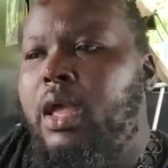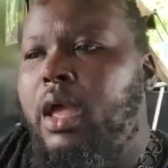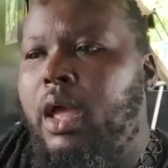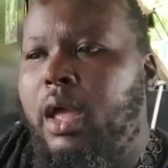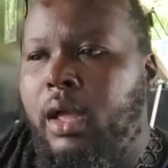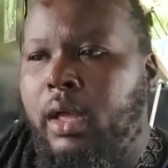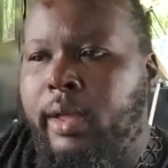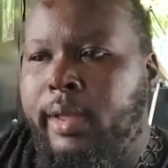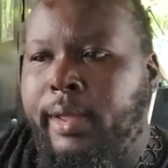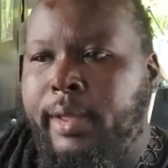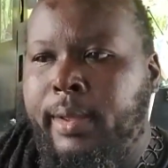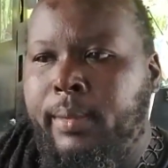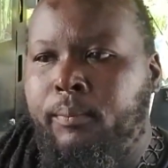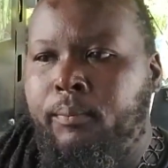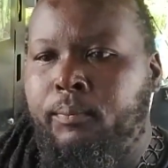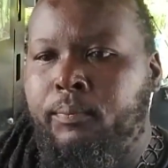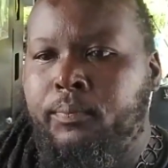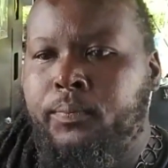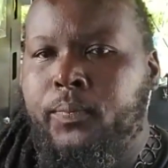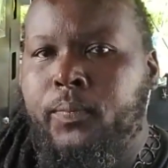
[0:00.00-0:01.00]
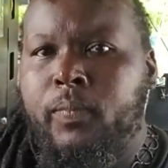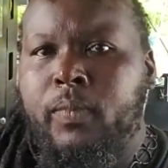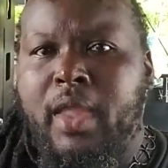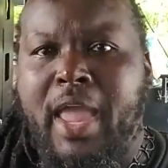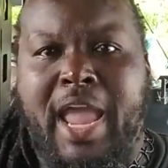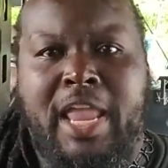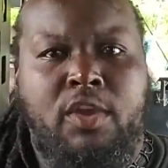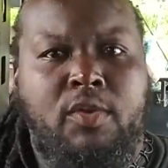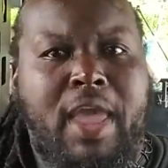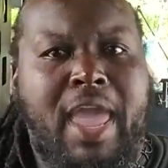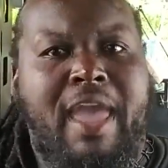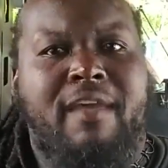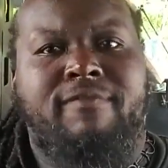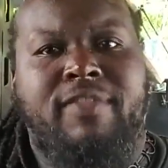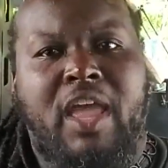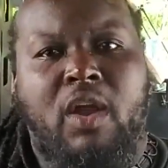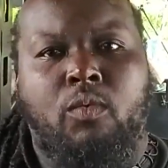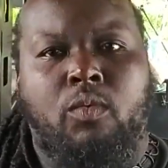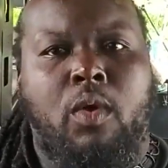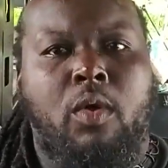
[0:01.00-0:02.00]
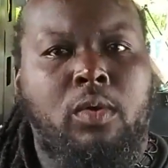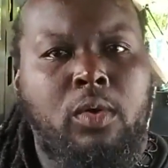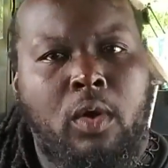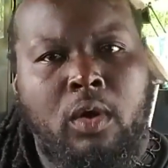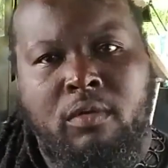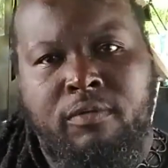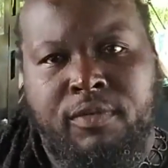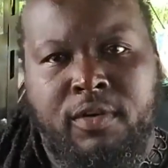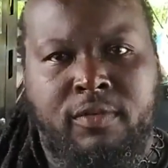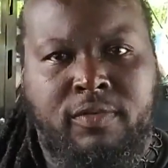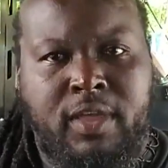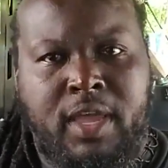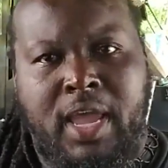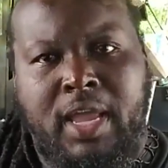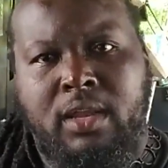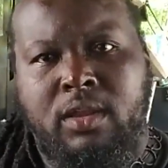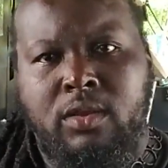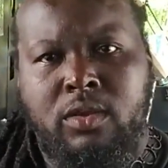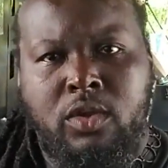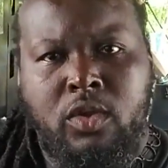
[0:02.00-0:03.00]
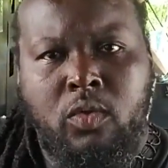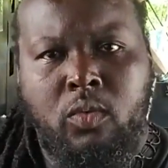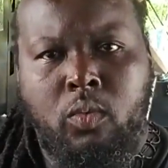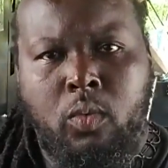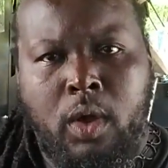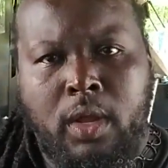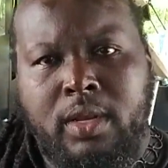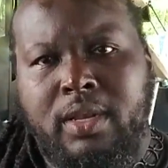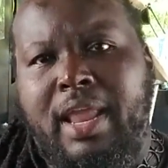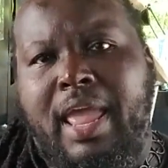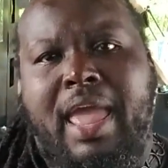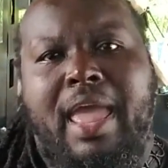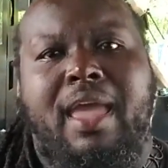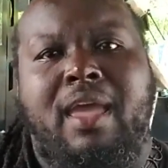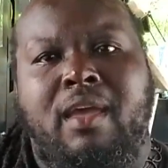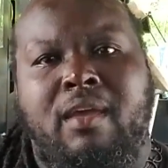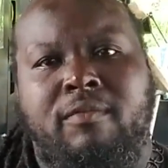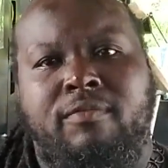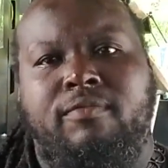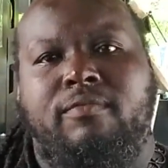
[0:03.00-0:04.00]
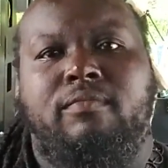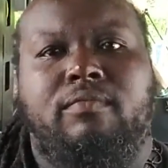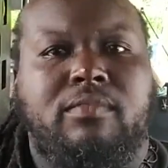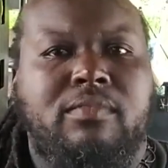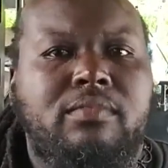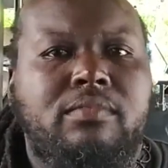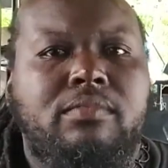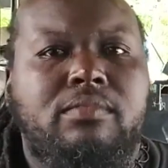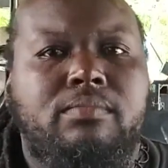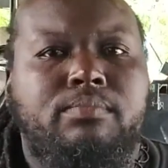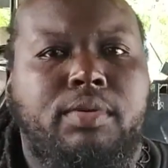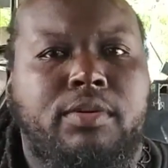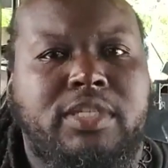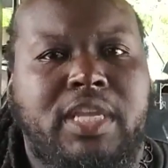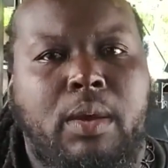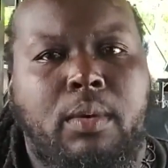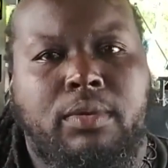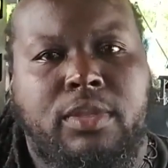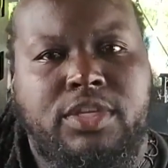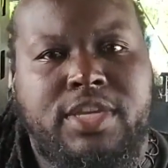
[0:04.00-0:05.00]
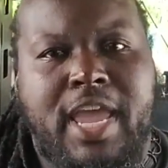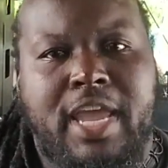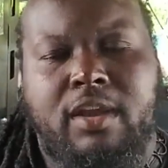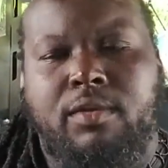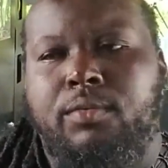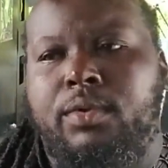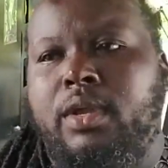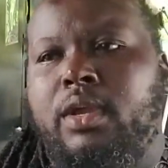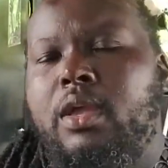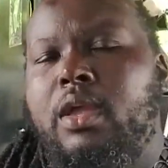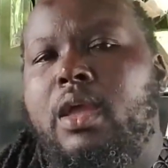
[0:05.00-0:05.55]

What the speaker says: And you have that rollover that you wouldn't have per se with the Jackery.